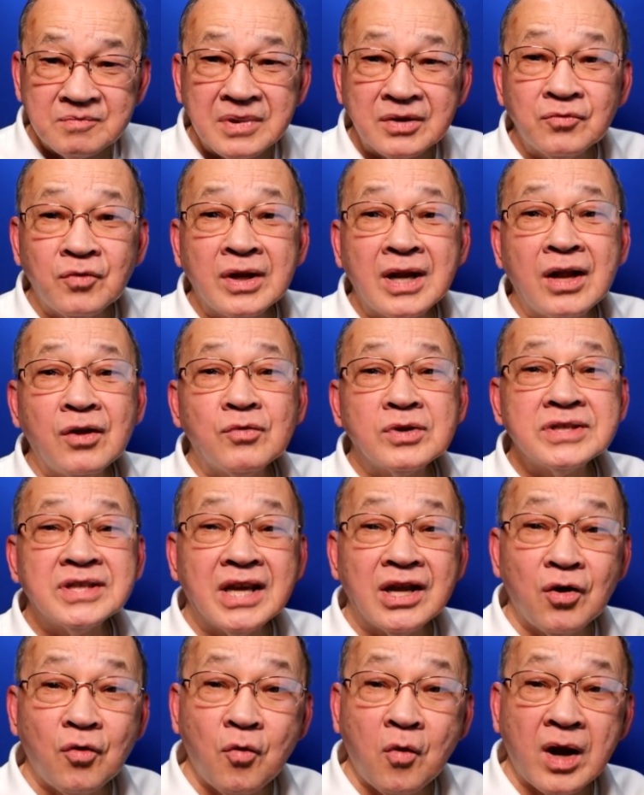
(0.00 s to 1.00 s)
But when I was
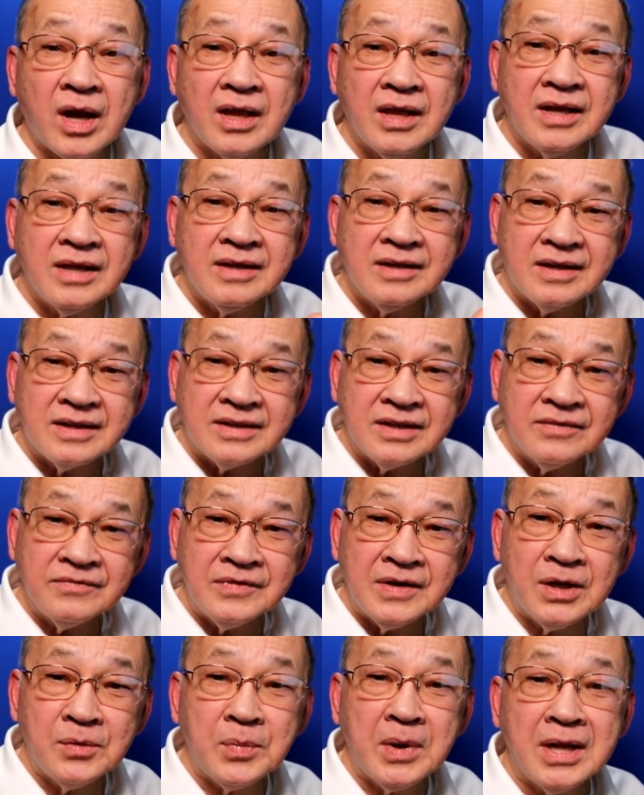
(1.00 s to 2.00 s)
inquiring at the
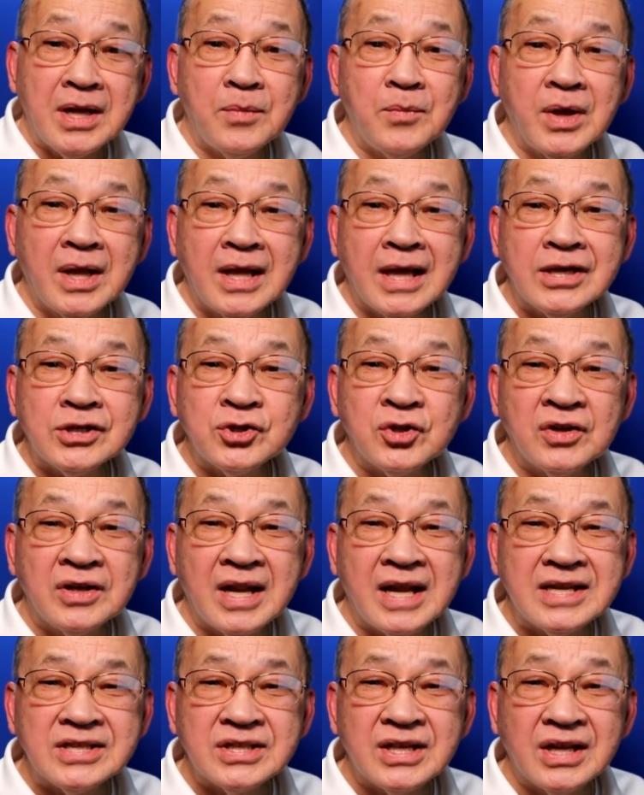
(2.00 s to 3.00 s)
Philippine immigration,
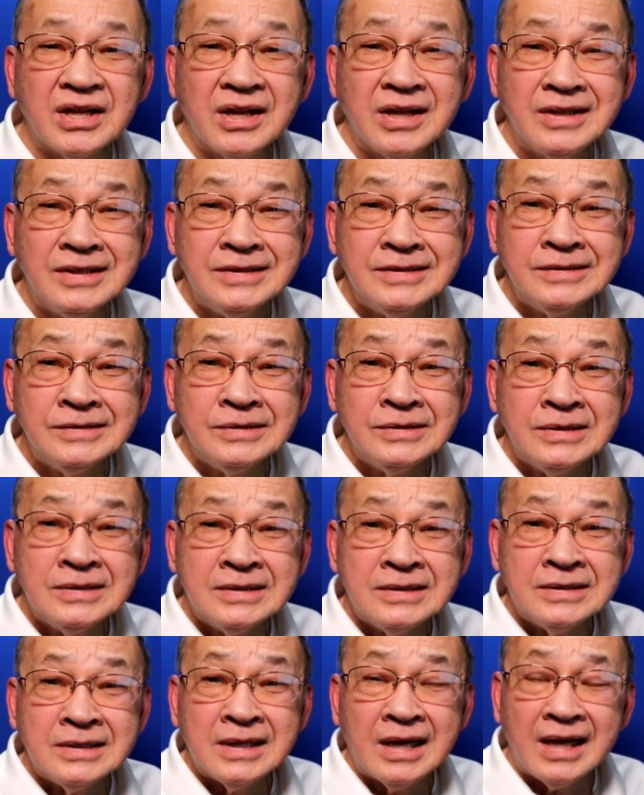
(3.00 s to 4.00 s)
they said,
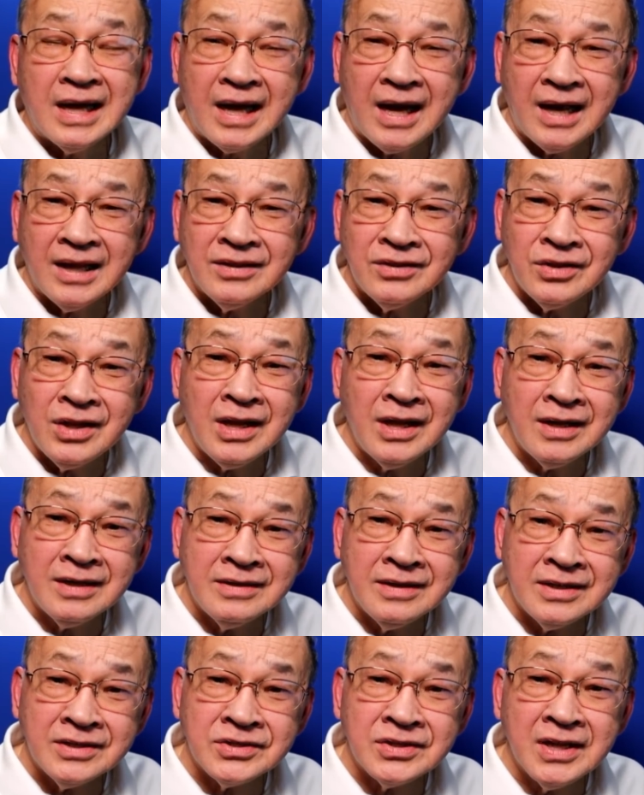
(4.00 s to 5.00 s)
until
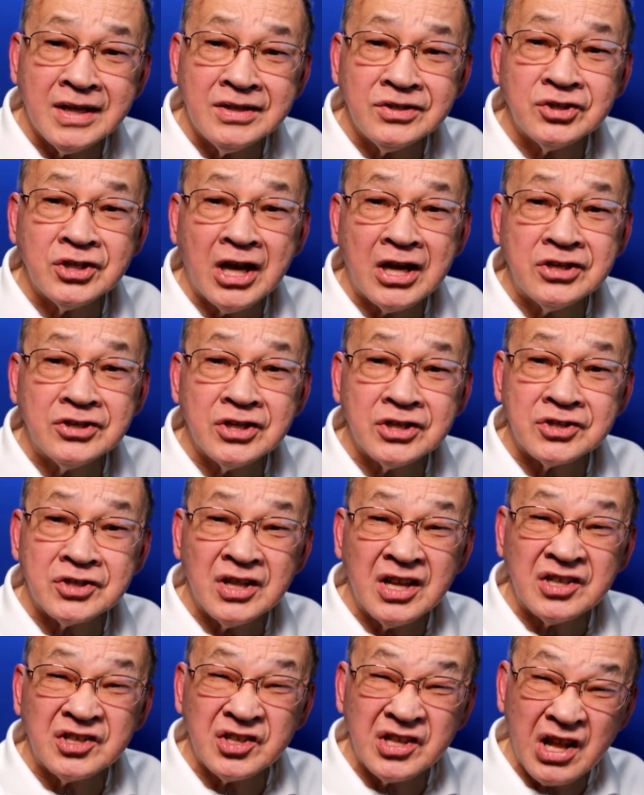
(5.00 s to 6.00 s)
this thing changes,
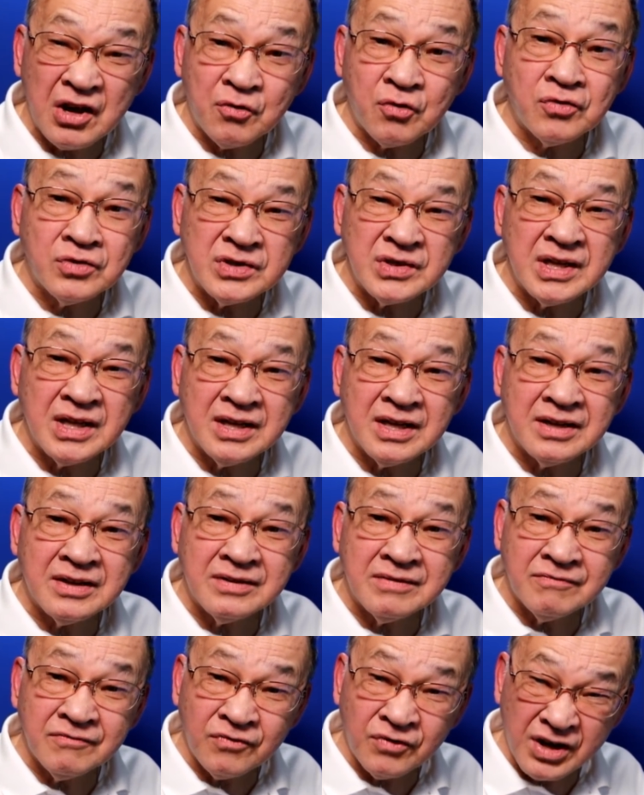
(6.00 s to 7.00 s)
let's now
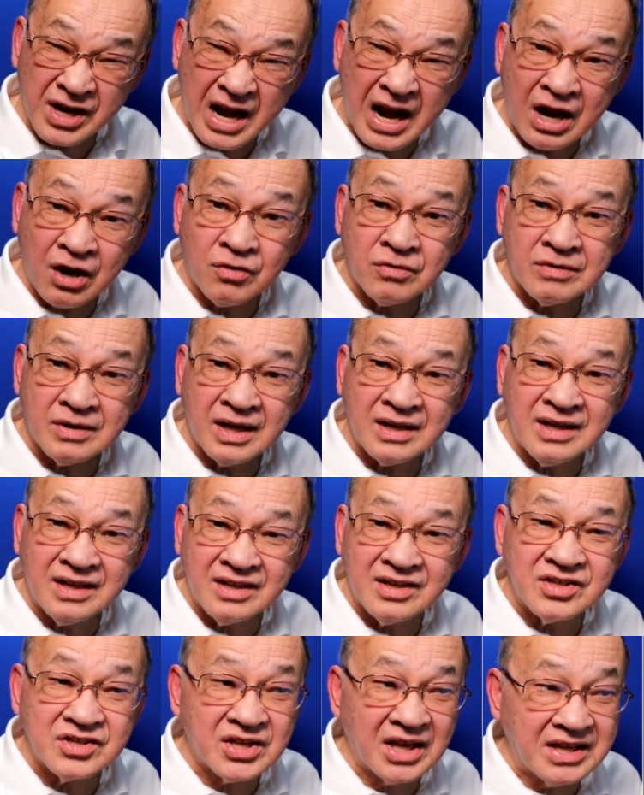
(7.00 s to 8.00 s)
consider for now that
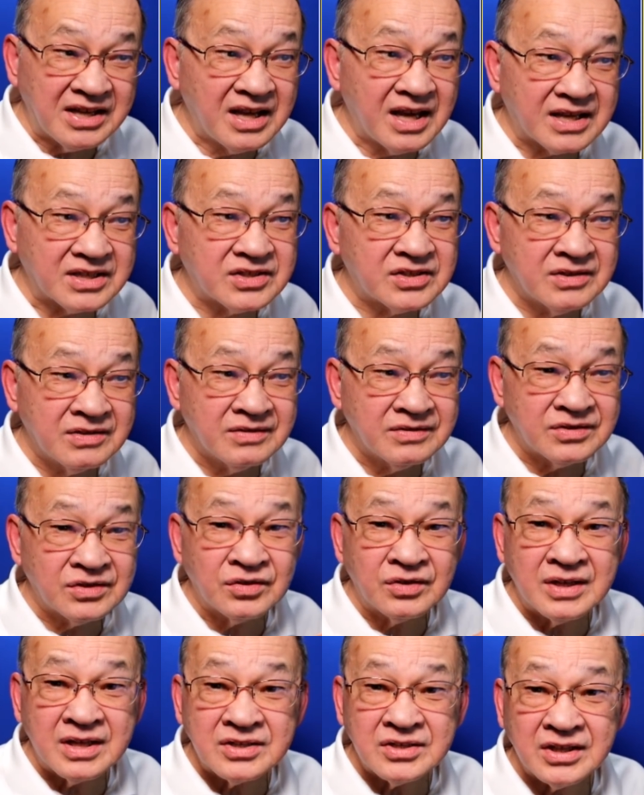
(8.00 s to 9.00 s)
it is a yes.
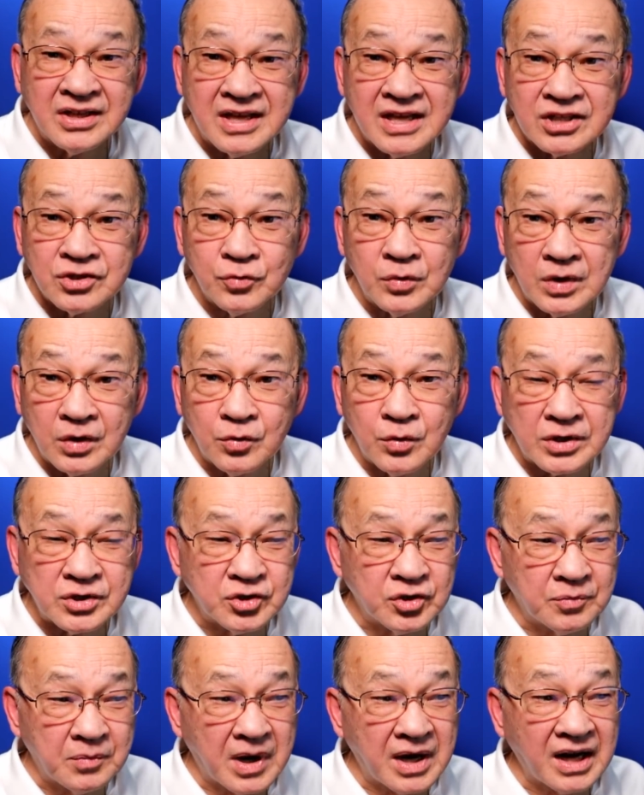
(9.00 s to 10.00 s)
So that's a yes with a
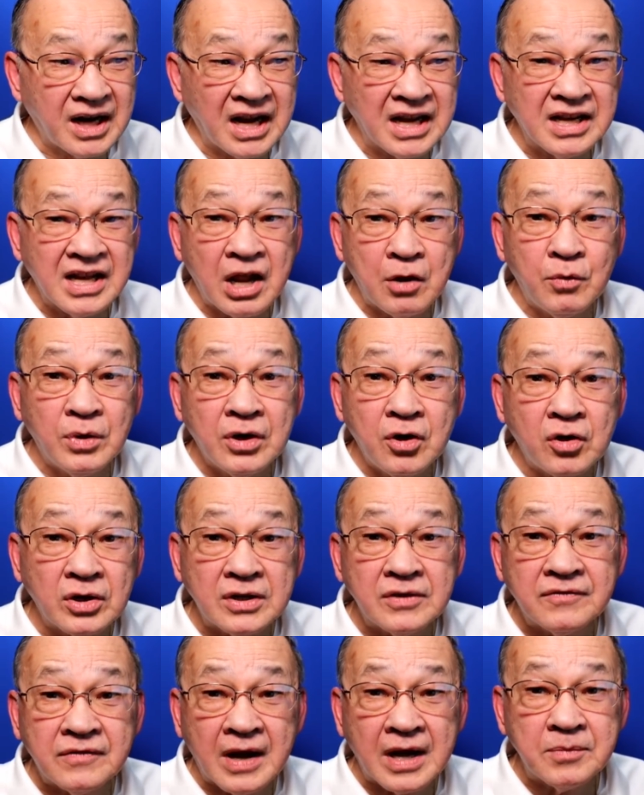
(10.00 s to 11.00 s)
question mark. And they will
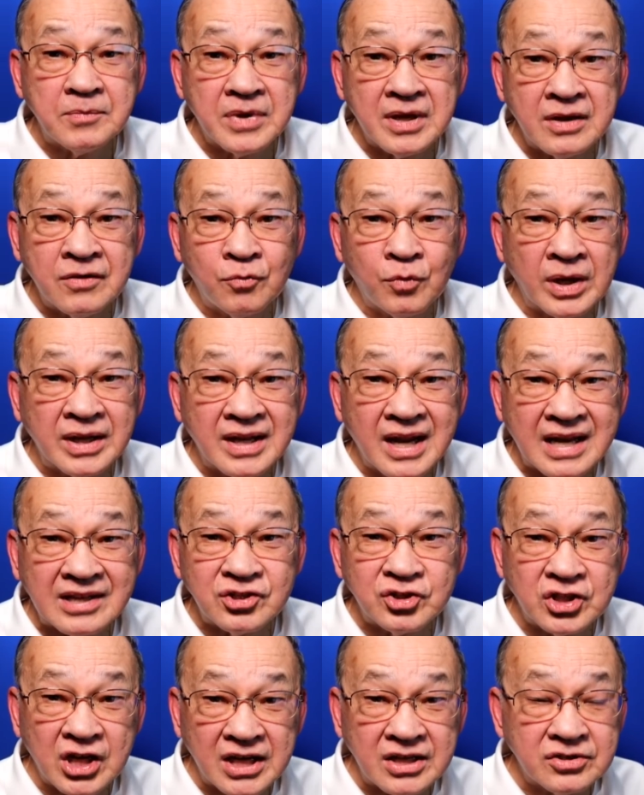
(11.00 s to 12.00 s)
notify me when
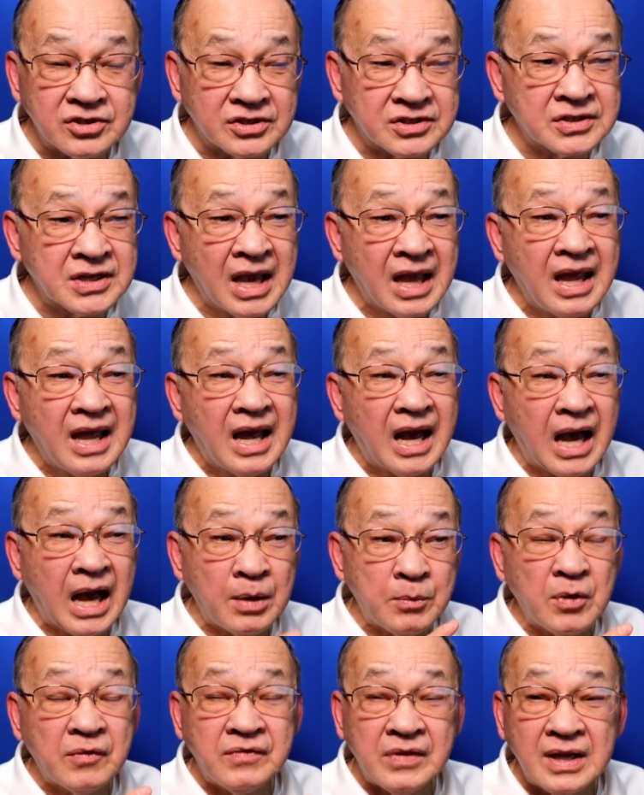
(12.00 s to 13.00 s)
that changes. I
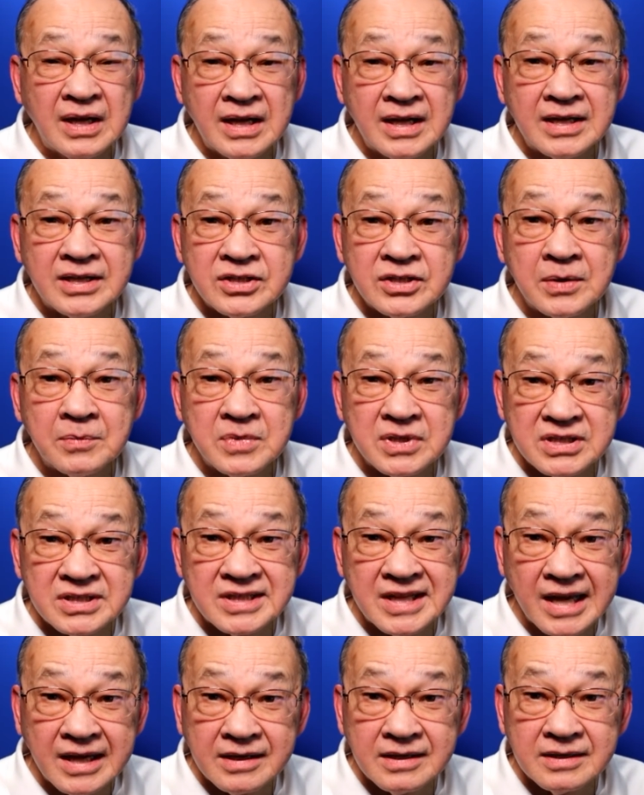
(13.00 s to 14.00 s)
have a feeling it's a
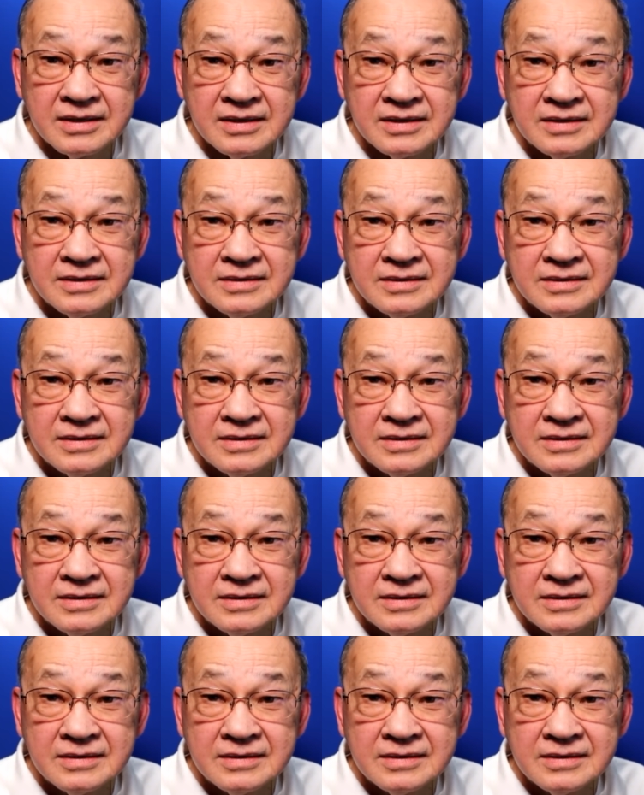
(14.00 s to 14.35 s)
mistake.